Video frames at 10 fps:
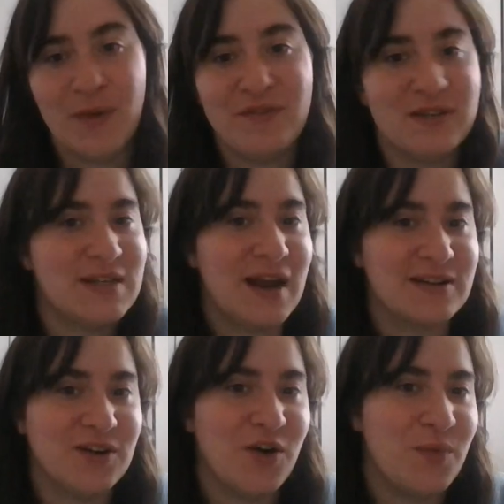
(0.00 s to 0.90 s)
Muffin's
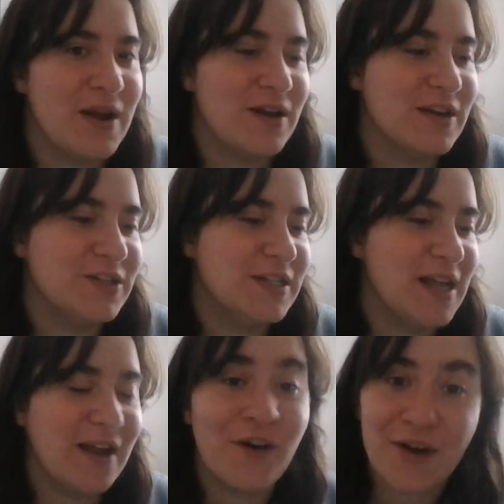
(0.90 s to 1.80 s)
acting all weird because she's
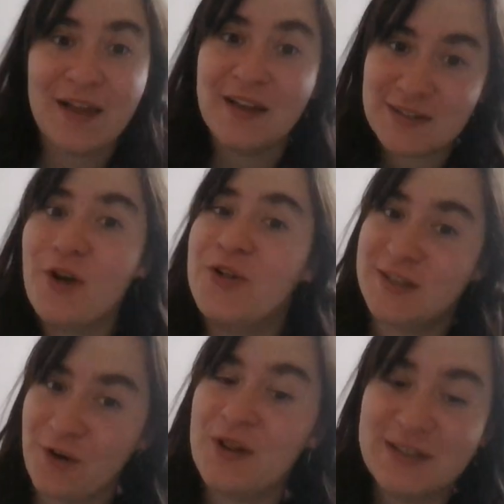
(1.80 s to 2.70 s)
like, all right, let's go,
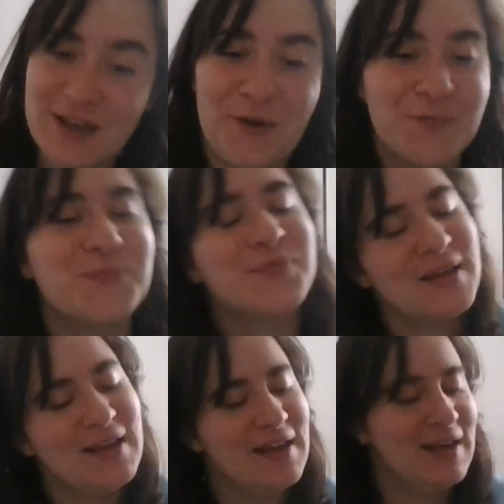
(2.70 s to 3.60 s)
let's go, let's go.
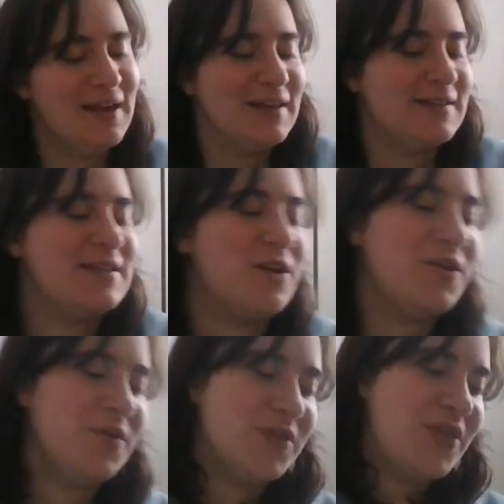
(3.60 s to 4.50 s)

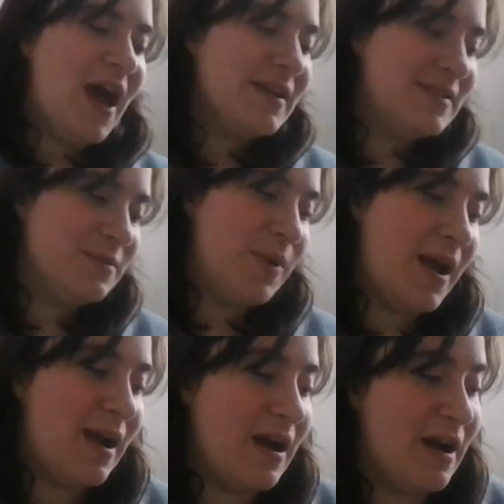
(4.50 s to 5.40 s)
So that's
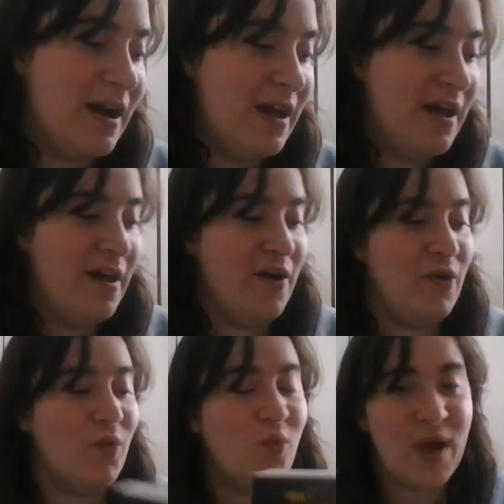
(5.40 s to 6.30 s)
where
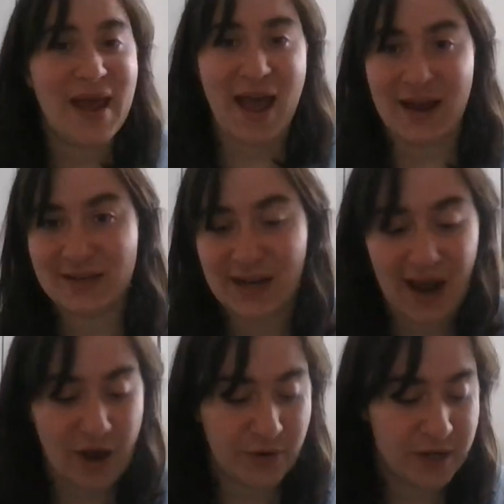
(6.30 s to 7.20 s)
we ended
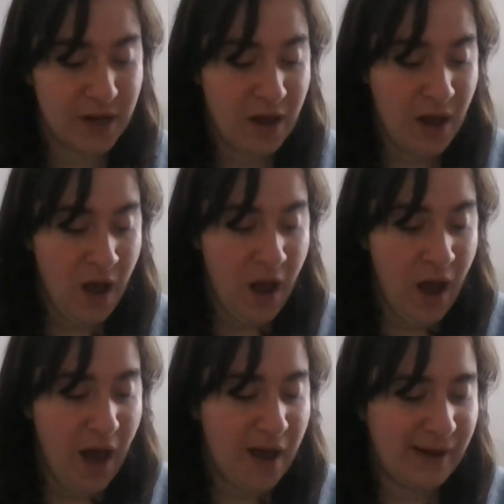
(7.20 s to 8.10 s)
out.
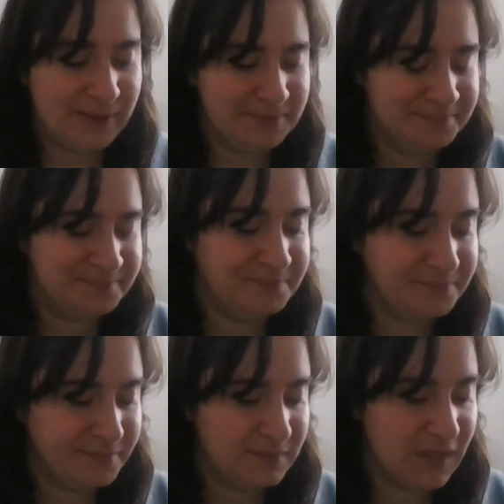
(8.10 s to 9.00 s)
Um,
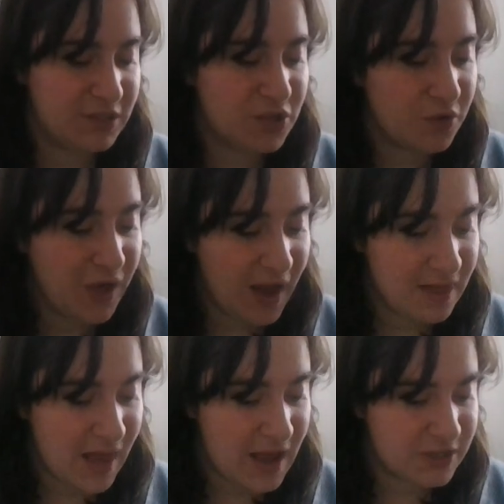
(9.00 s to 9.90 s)
so
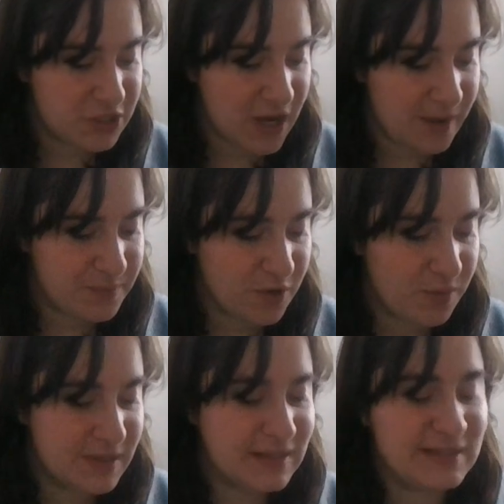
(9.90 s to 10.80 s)
that last chapter
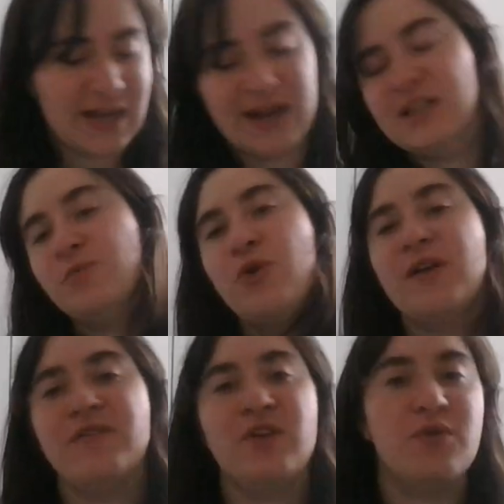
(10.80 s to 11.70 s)
was in Sadie's
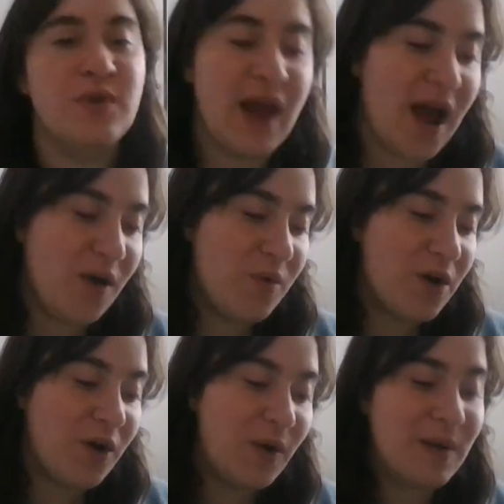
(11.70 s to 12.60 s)
point of view. Now
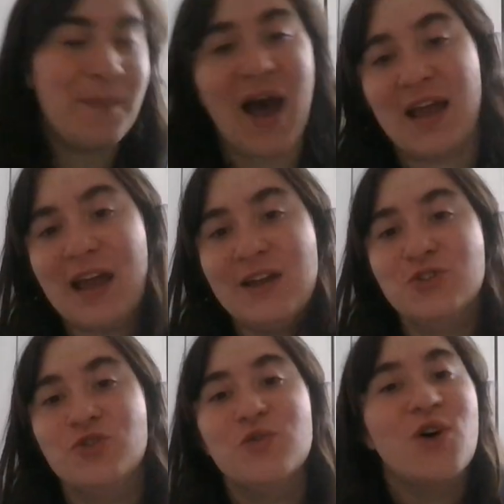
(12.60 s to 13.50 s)
we're going back
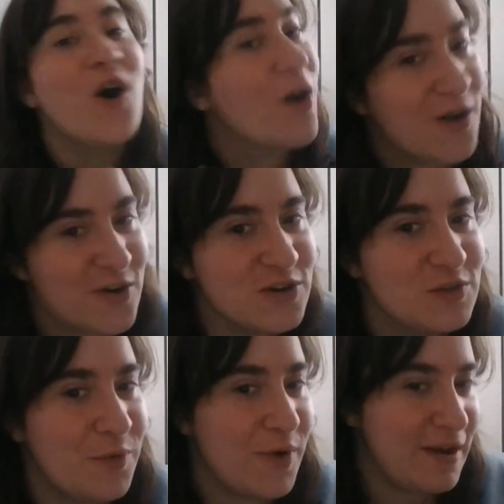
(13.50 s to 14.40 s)
into
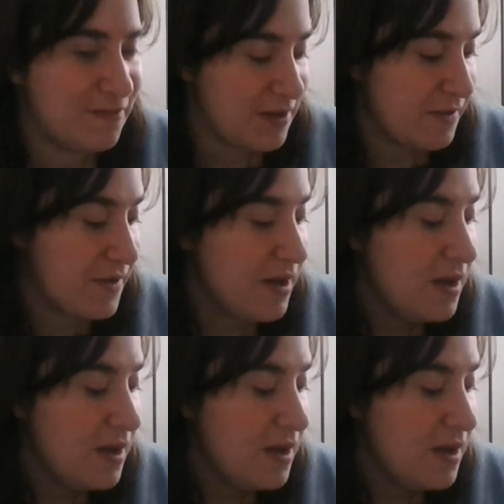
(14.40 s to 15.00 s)
Carter's point of view.